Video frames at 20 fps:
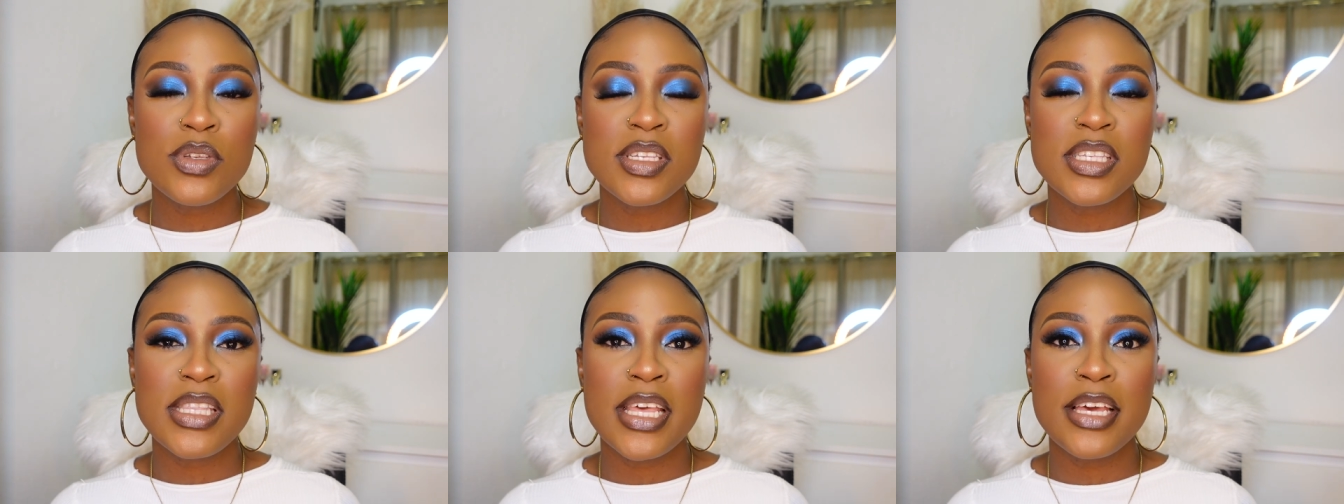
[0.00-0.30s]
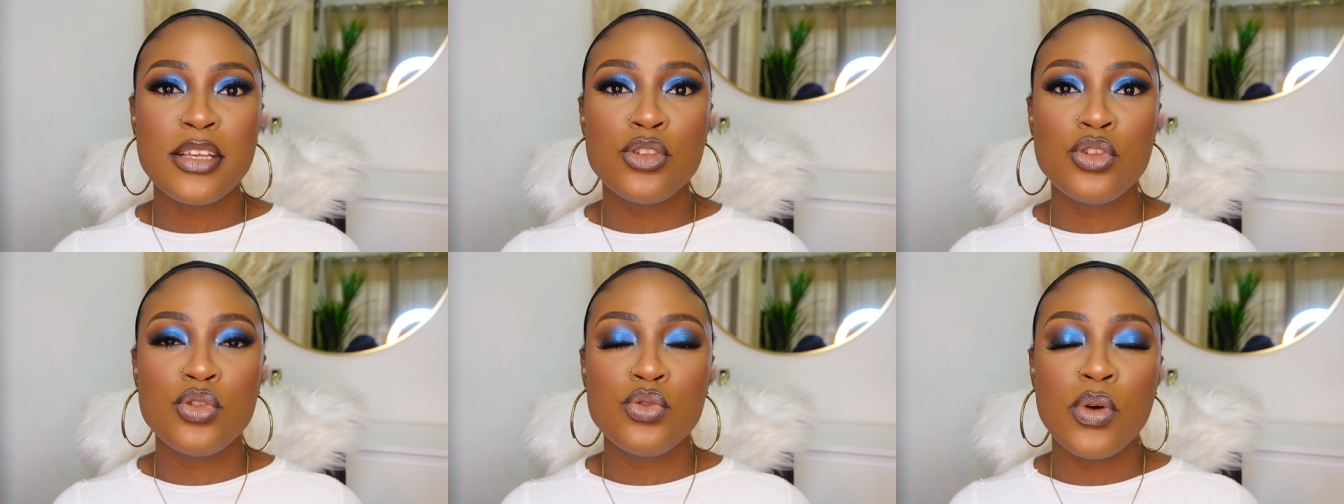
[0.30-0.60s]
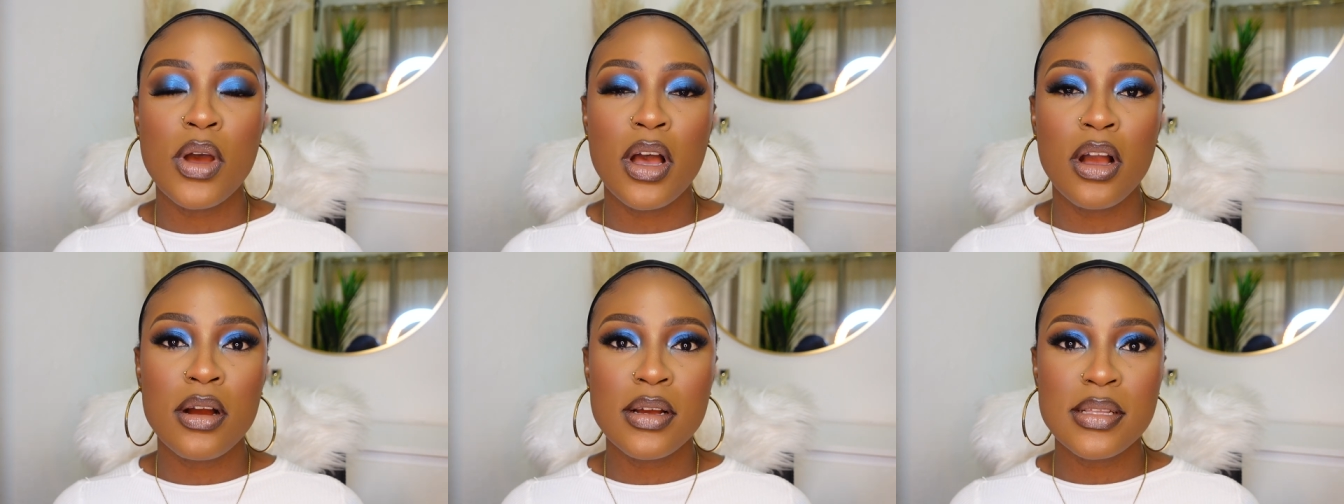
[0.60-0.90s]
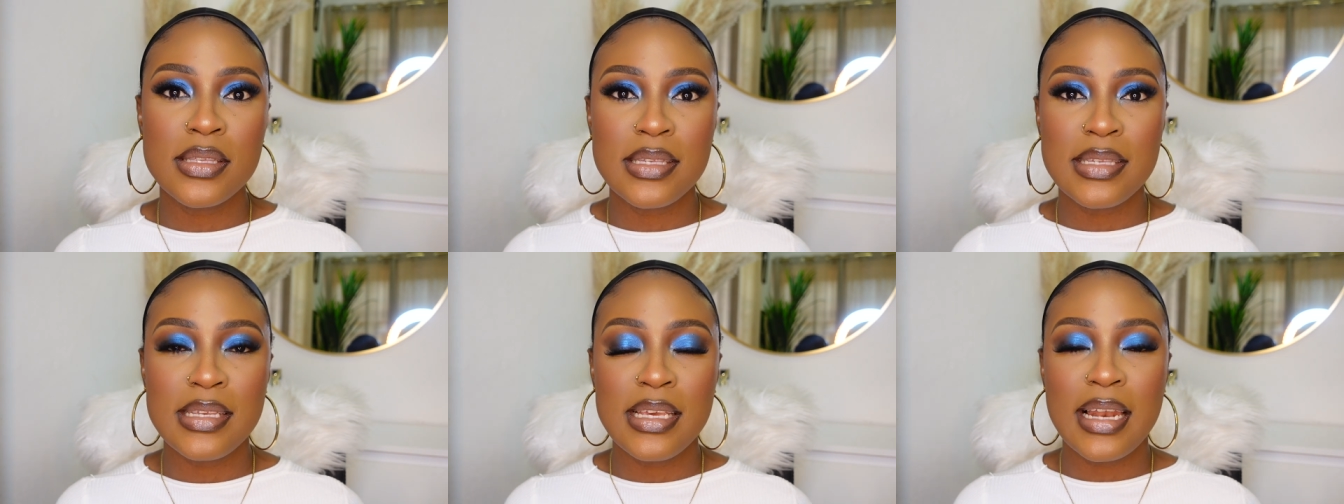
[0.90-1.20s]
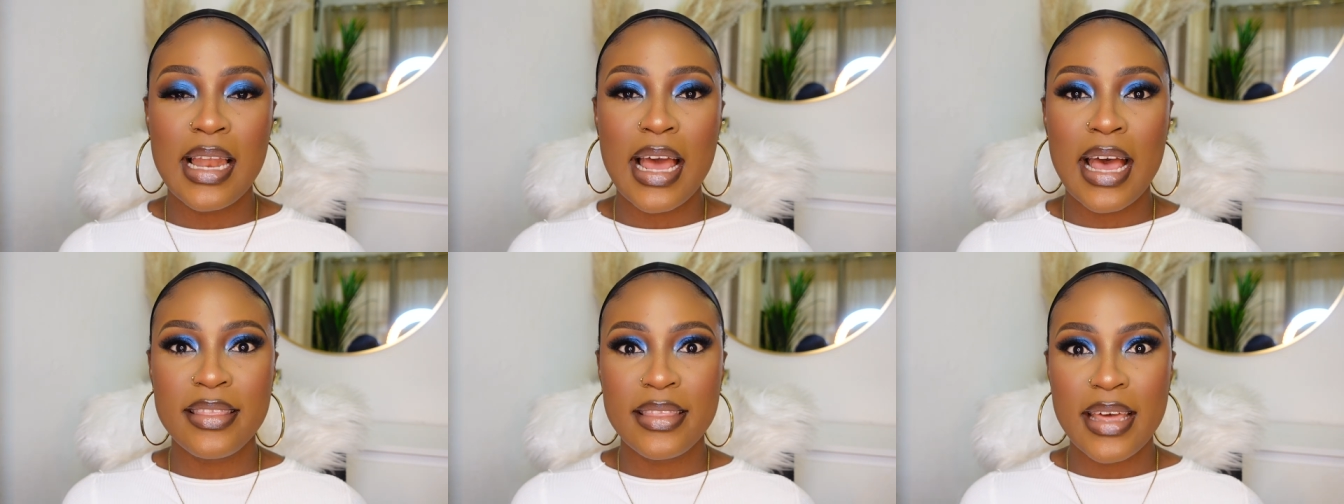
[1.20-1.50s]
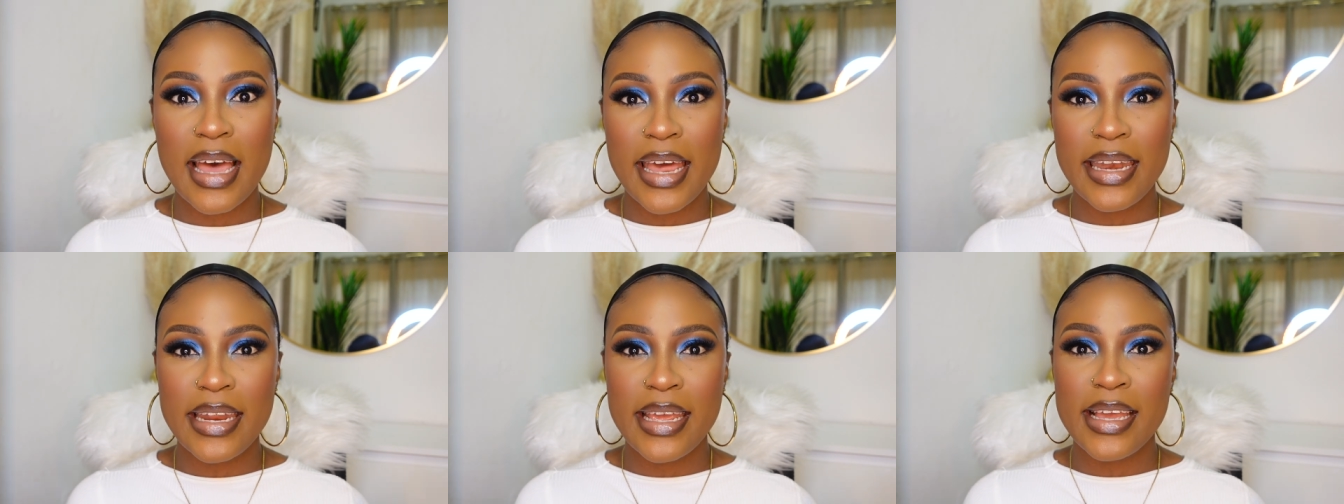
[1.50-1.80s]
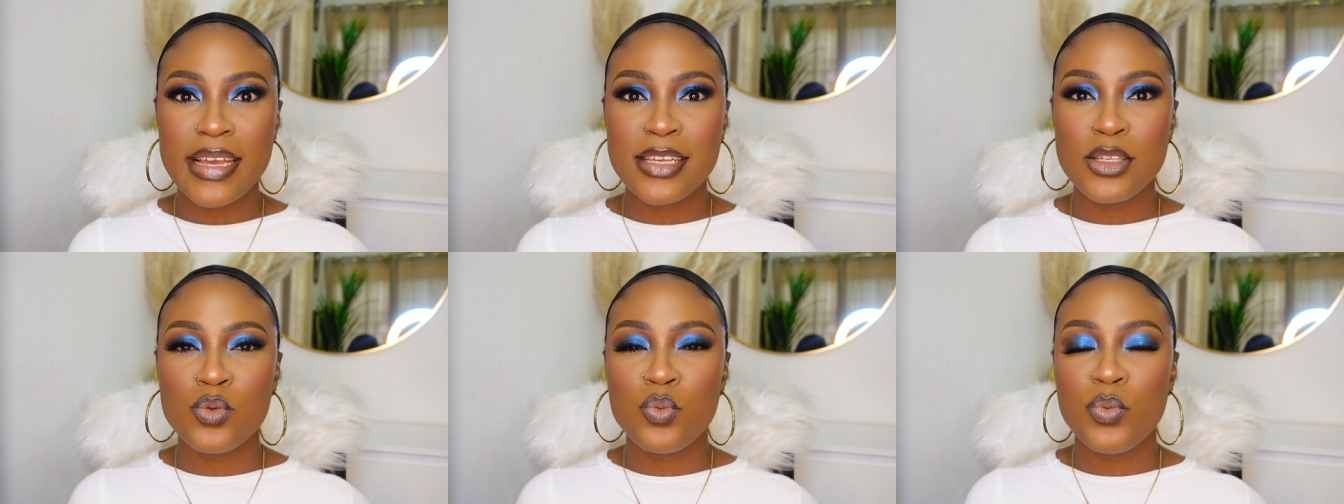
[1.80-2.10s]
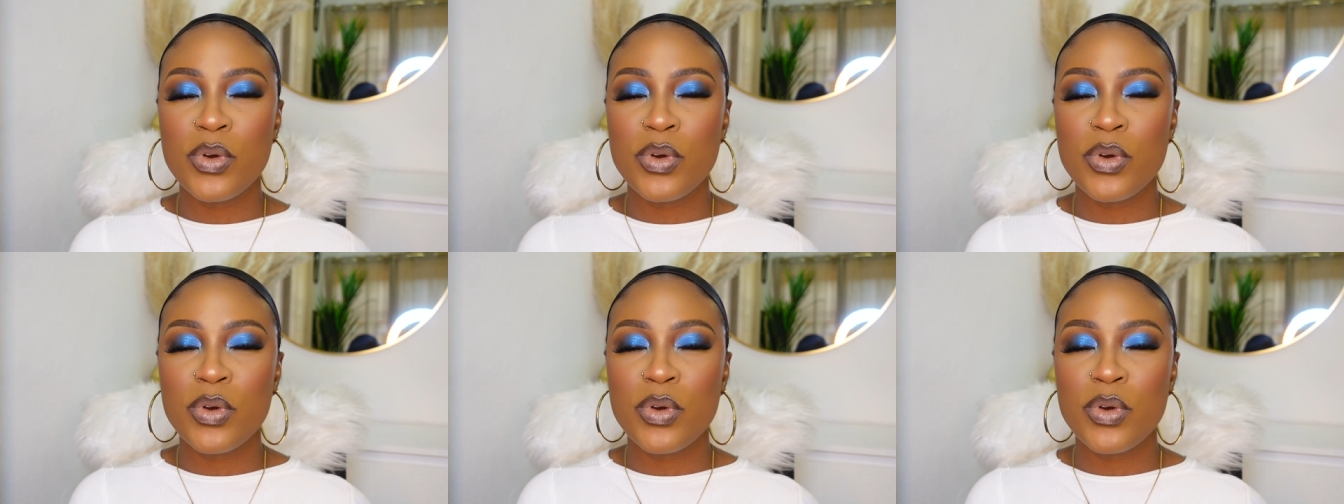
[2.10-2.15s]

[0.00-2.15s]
stick to a concealer that is